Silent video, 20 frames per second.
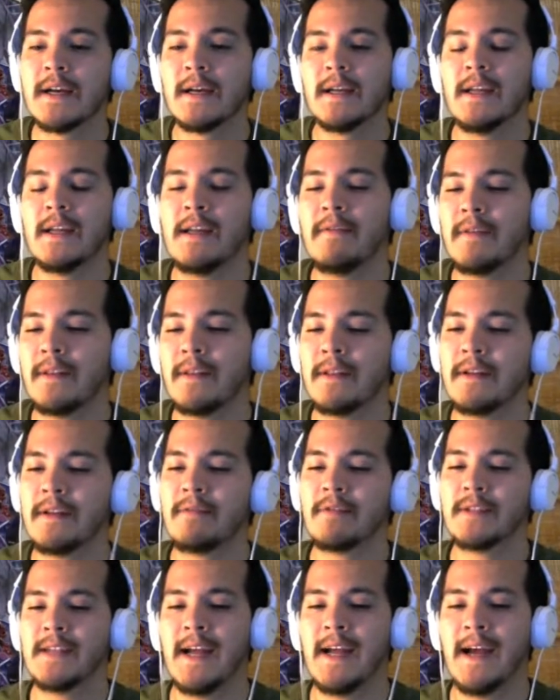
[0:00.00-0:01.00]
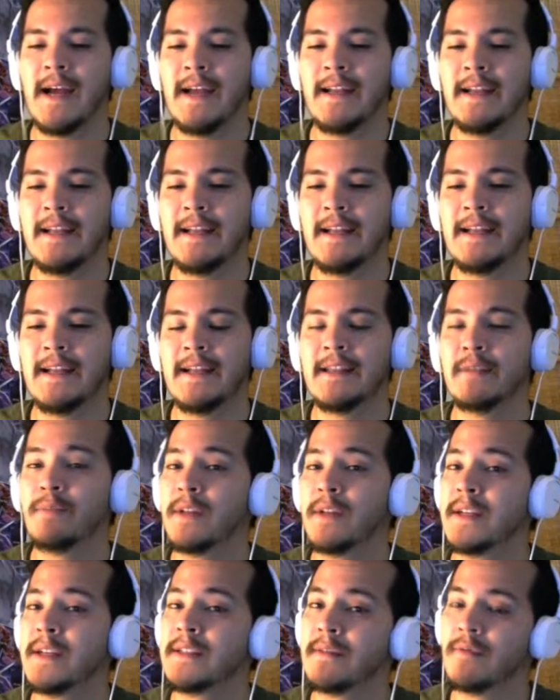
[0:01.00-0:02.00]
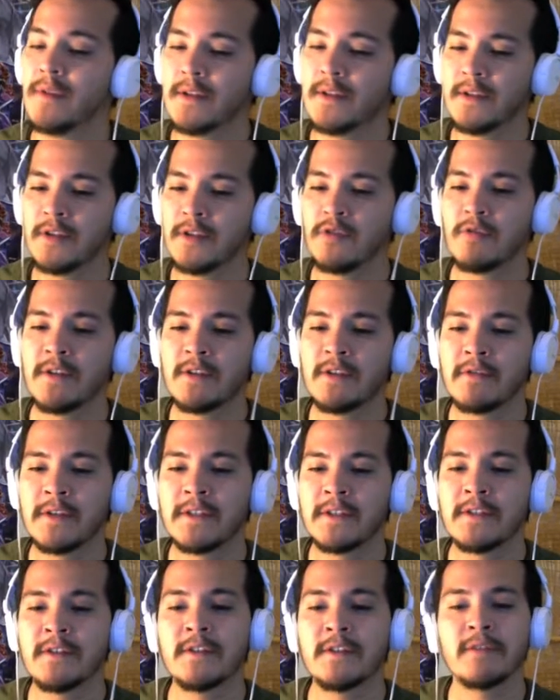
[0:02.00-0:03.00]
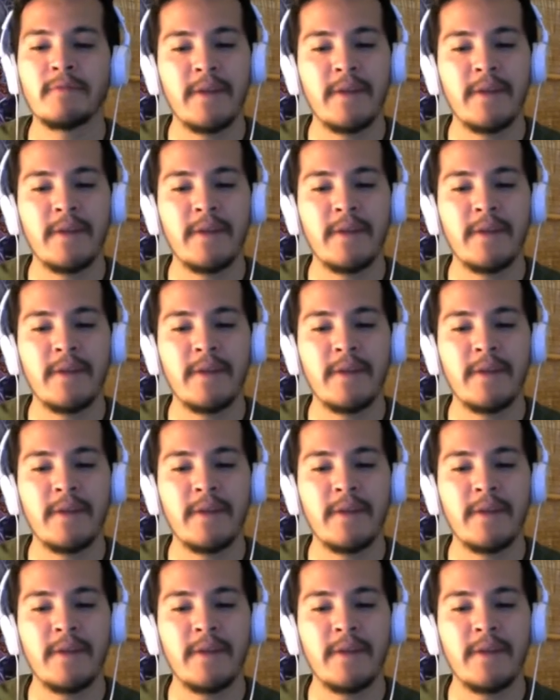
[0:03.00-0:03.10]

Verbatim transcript: Evenly was added in in the place of one of the Twin Twisters.